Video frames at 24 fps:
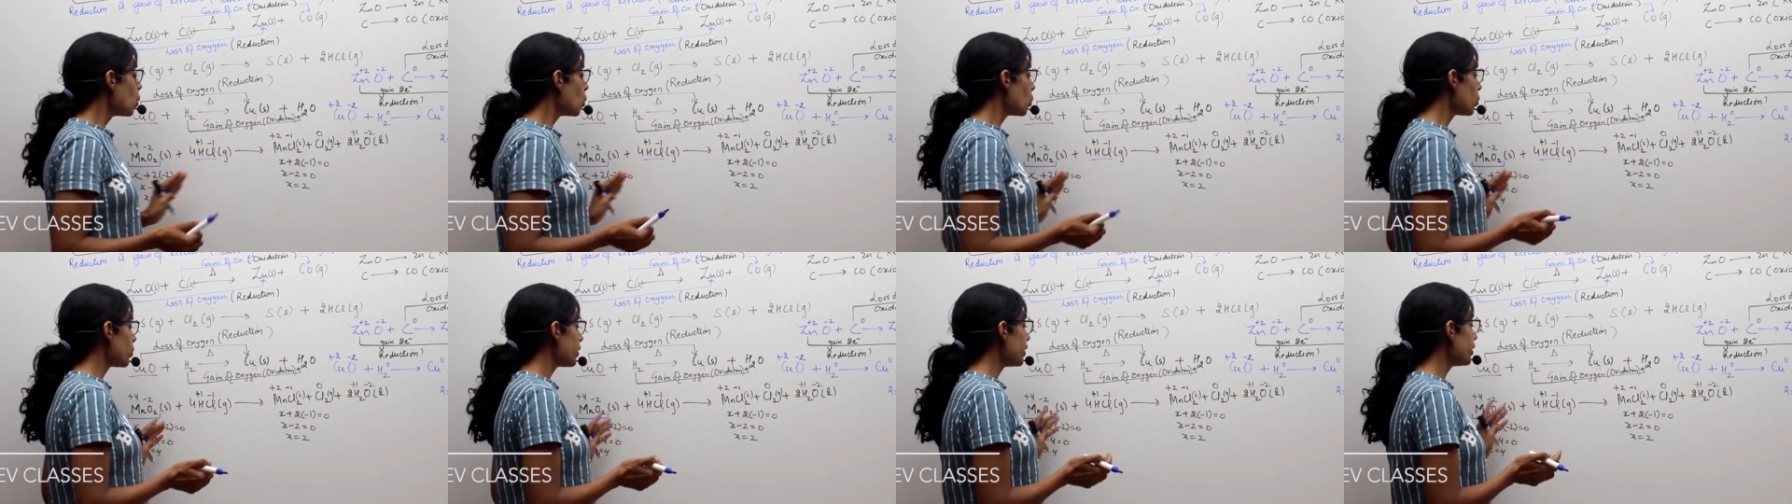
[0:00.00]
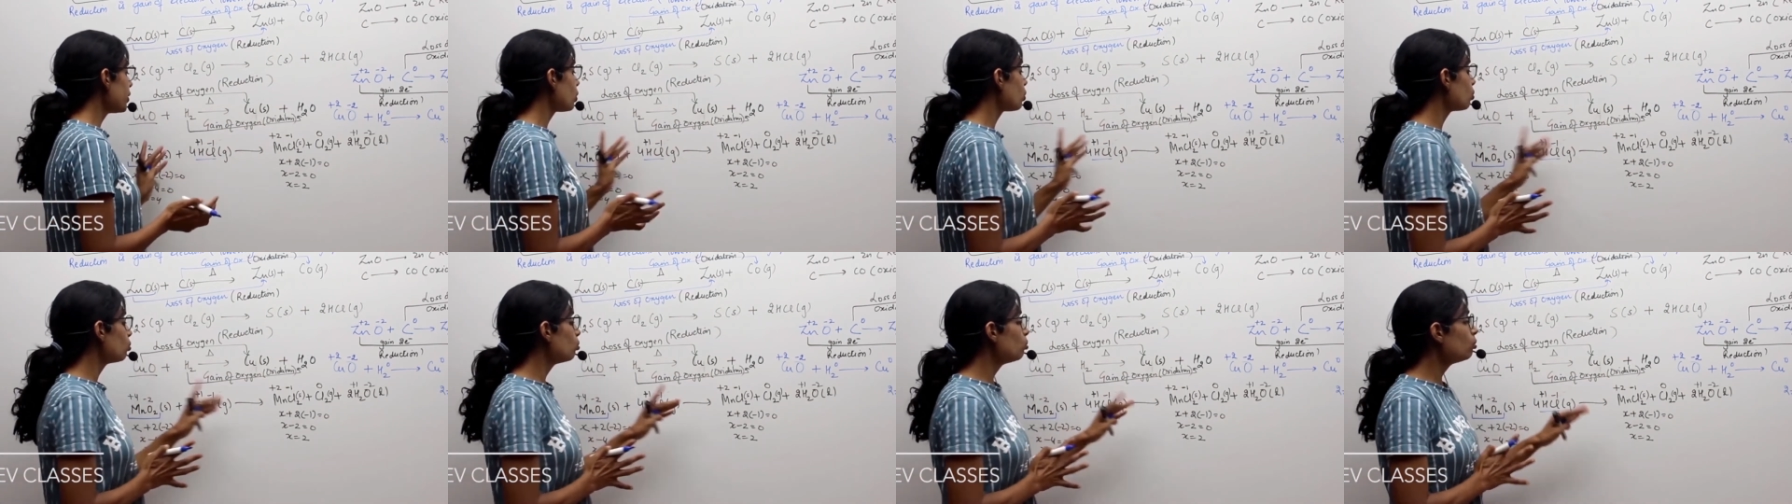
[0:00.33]
only
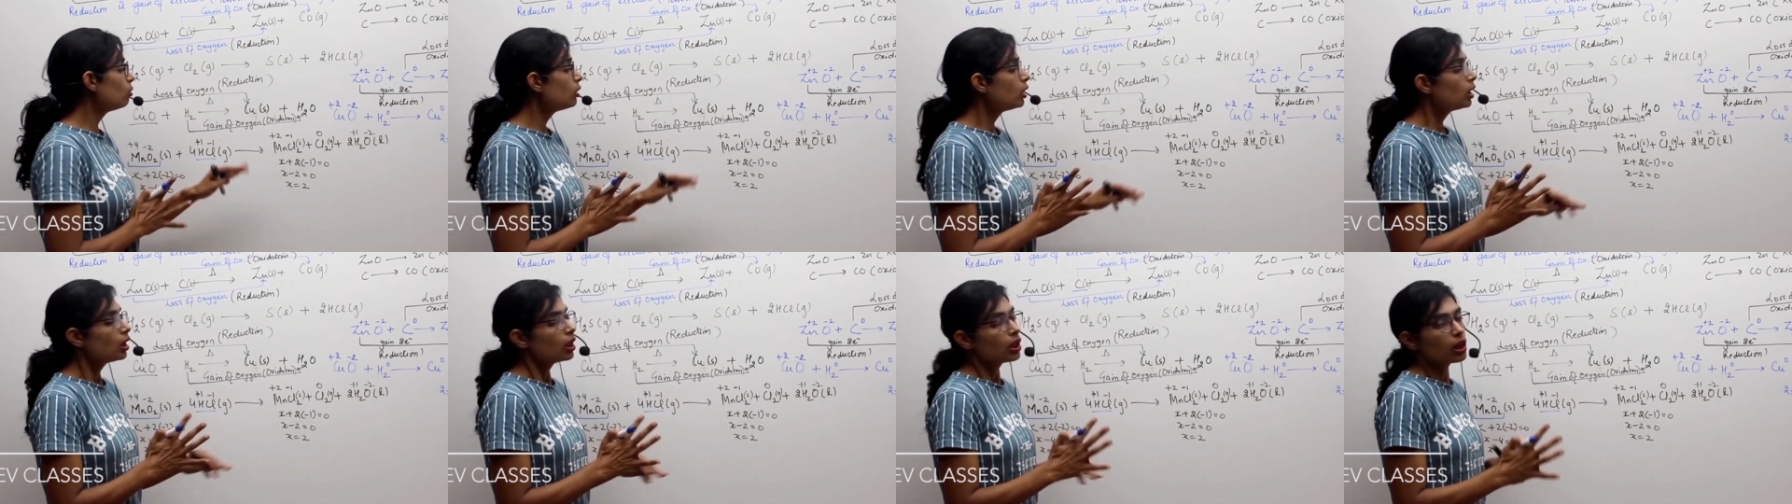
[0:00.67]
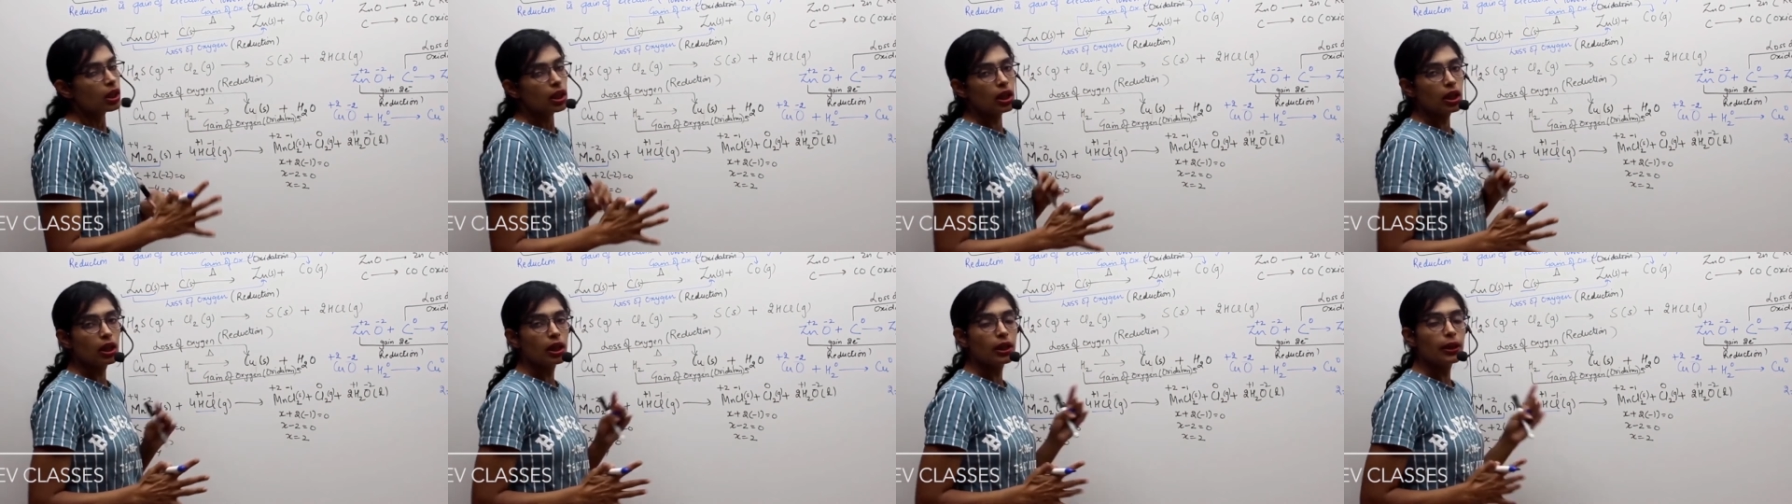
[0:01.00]
through
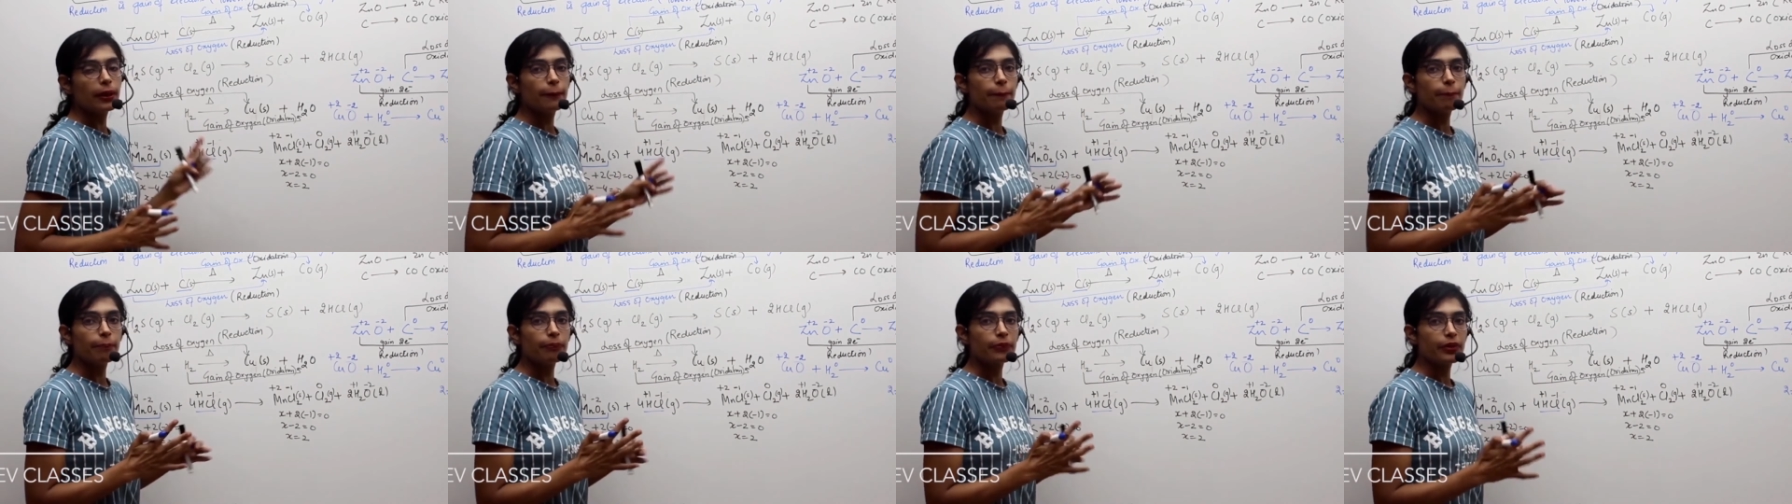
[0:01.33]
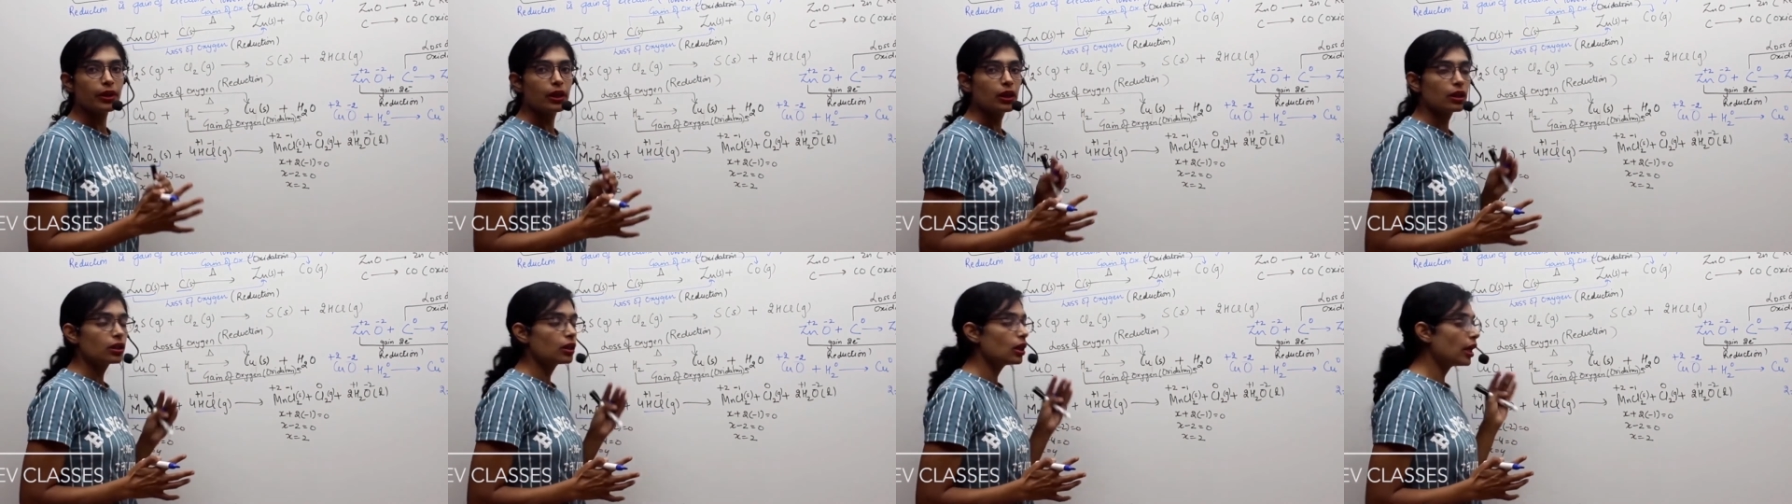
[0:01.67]

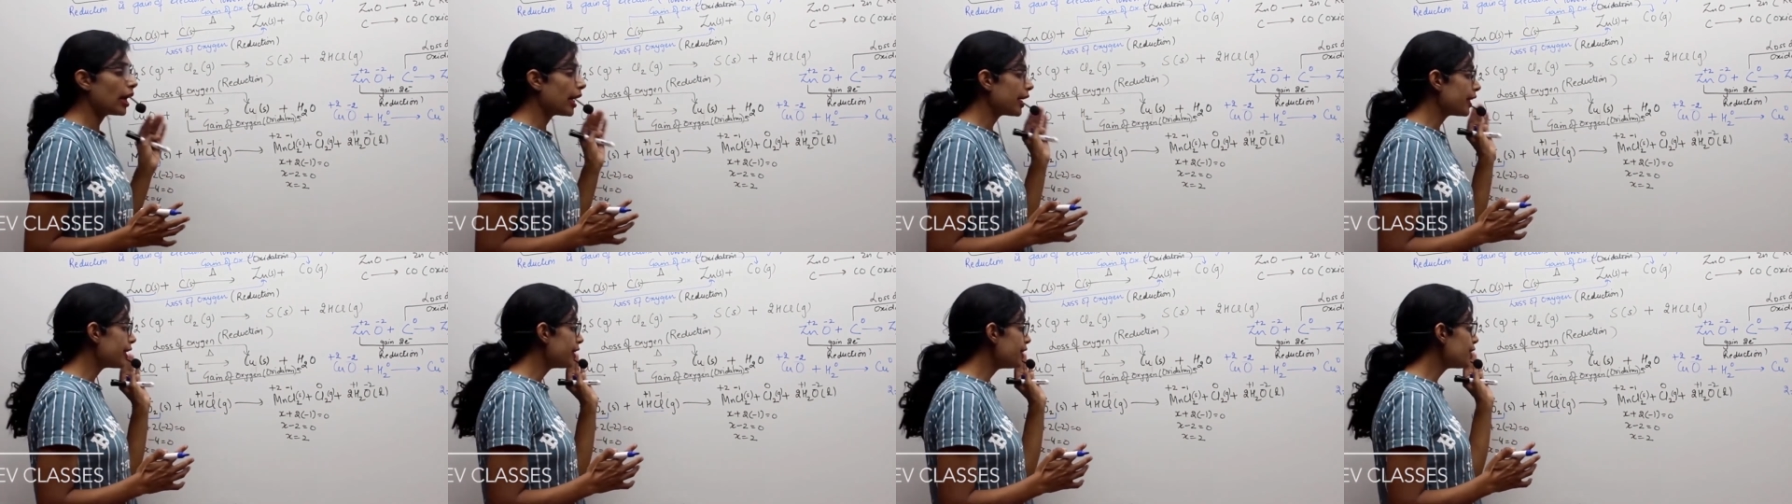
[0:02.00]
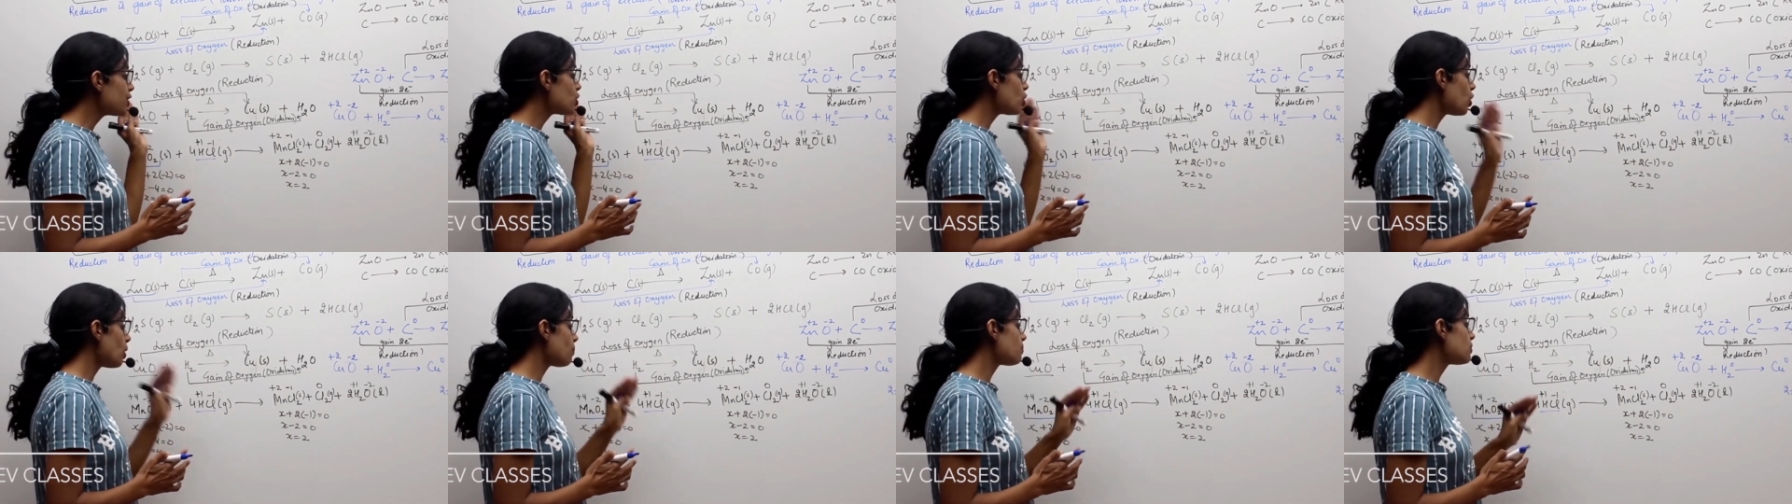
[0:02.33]
the
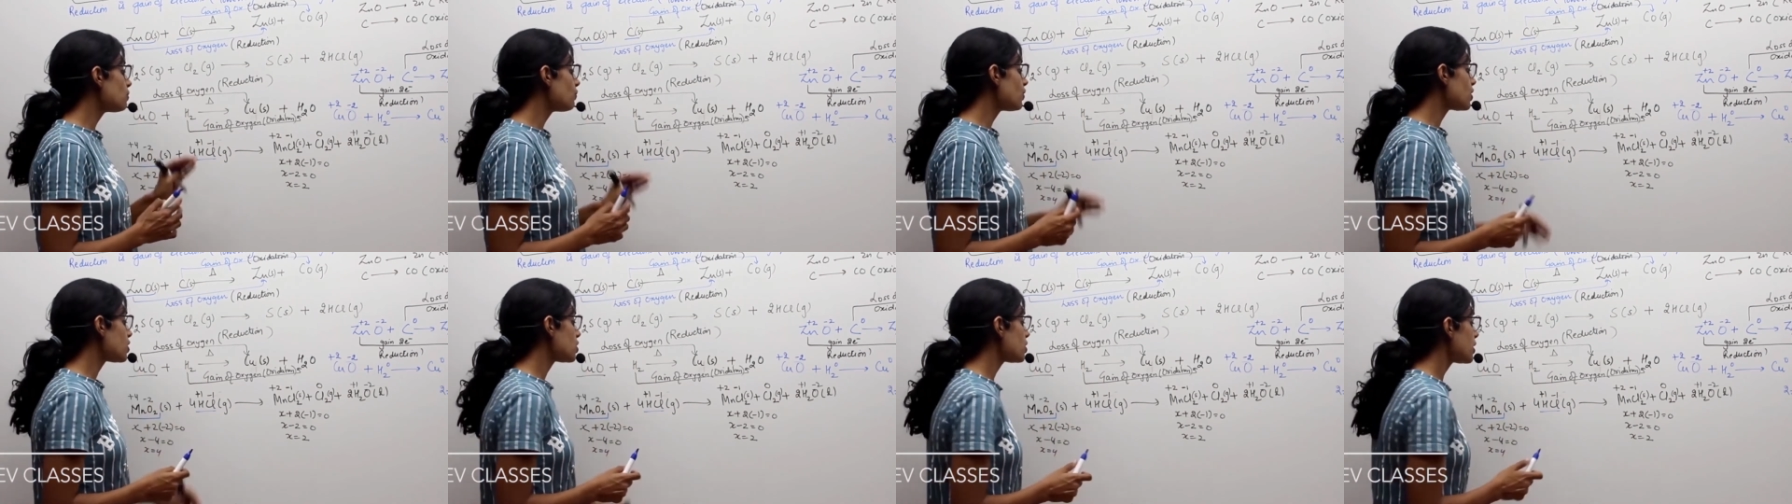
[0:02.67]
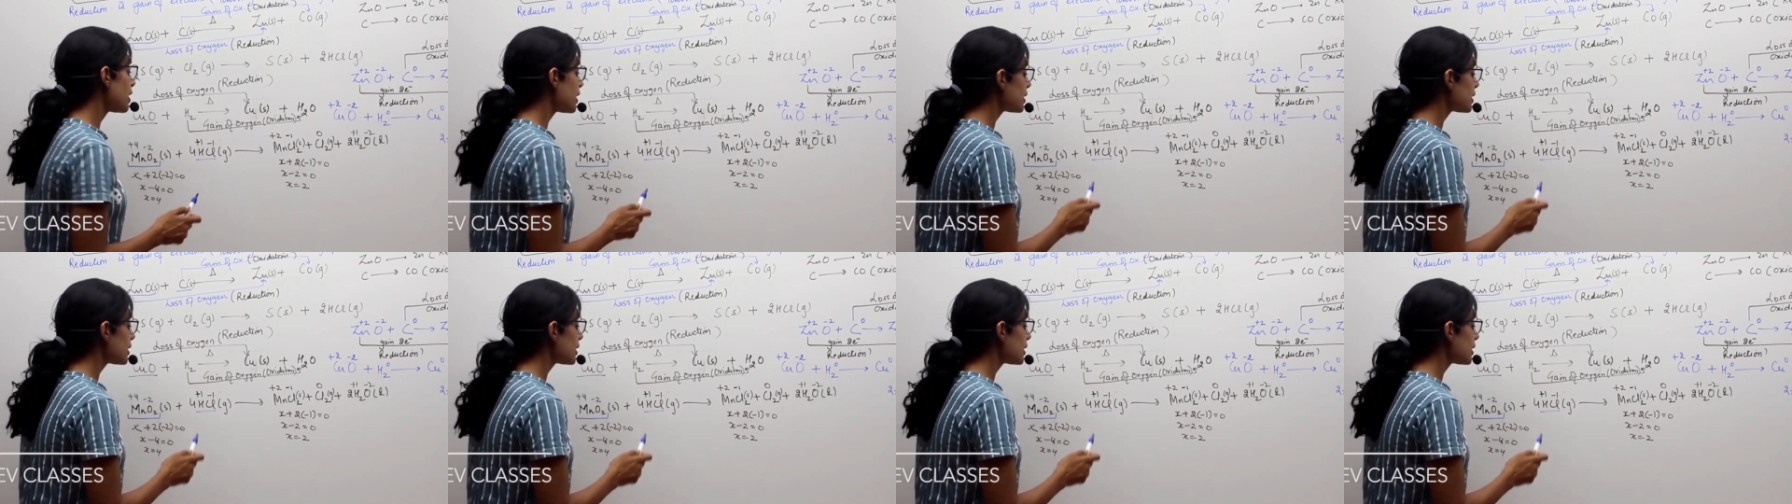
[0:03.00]
initial observation.